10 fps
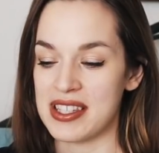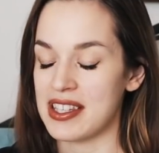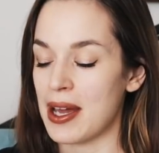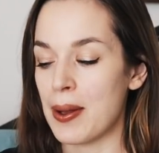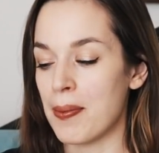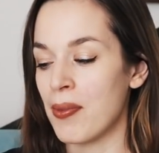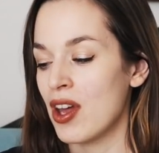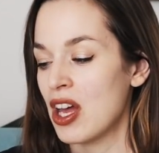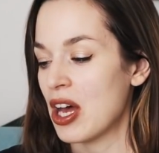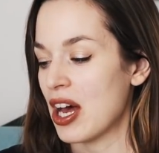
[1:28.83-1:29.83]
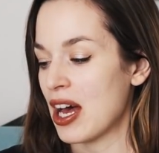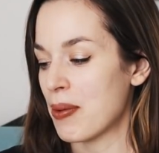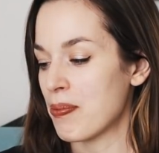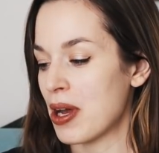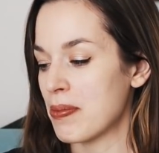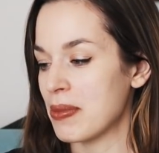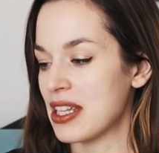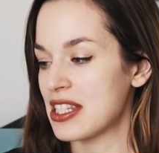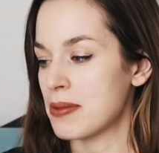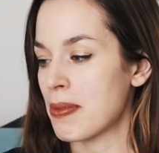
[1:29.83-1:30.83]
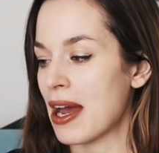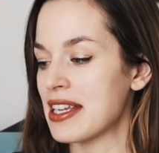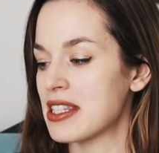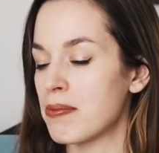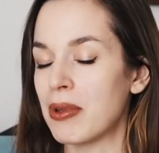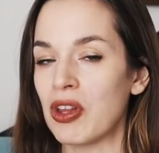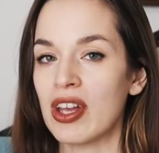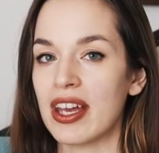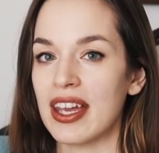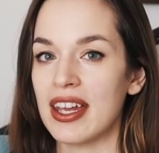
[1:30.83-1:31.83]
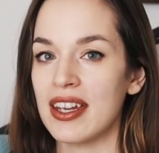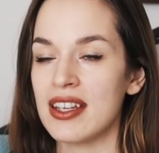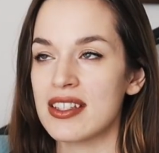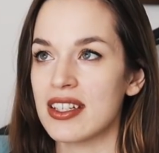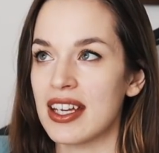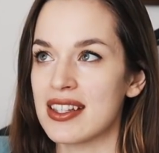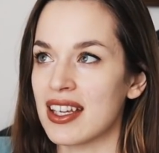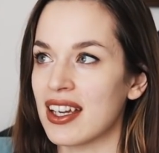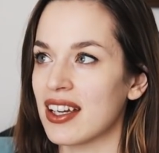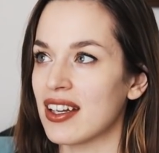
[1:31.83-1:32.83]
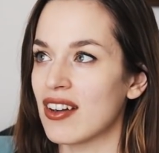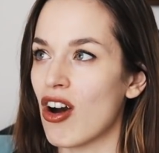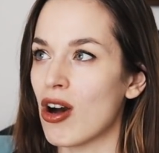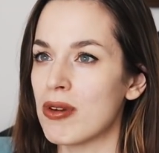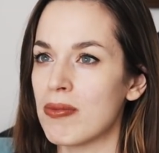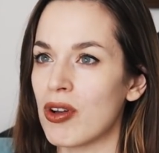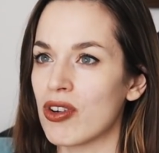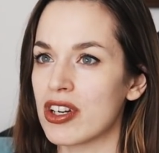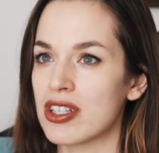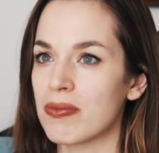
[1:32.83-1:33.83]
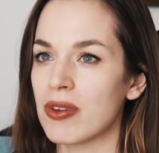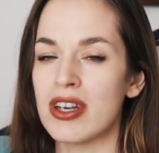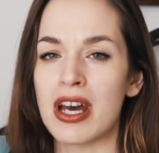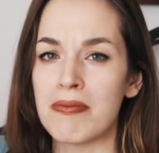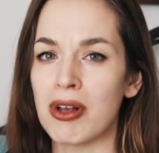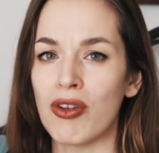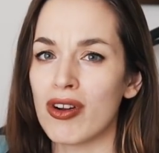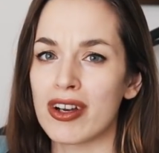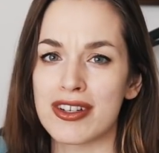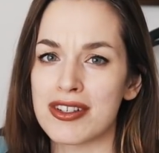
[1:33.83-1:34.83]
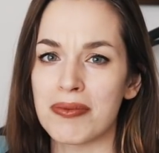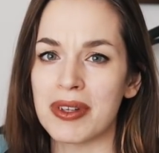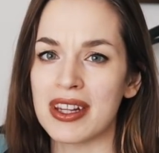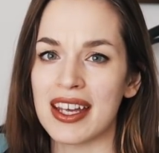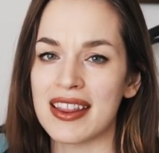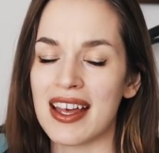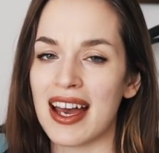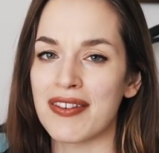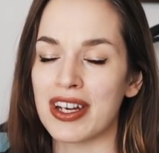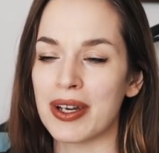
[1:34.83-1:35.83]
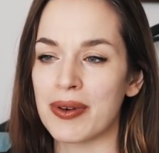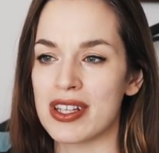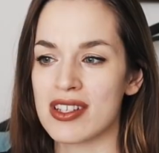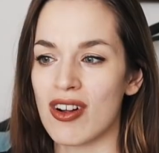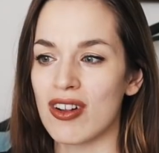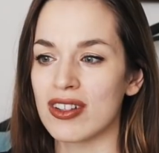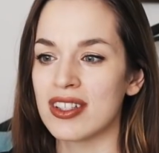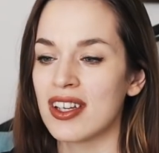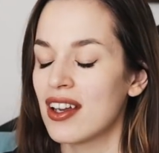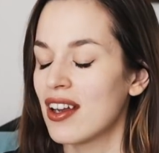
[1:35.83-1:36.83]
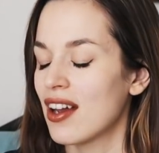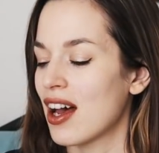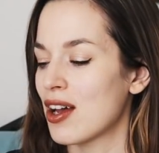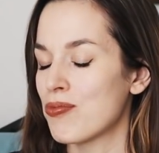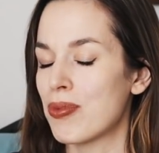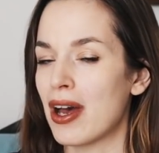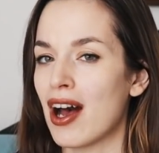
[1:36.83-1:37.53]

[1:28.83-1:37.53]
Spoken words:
some pumpkin spice milk in it. It's like a almond milk or some nut milk or something like that. I forget what it's called. But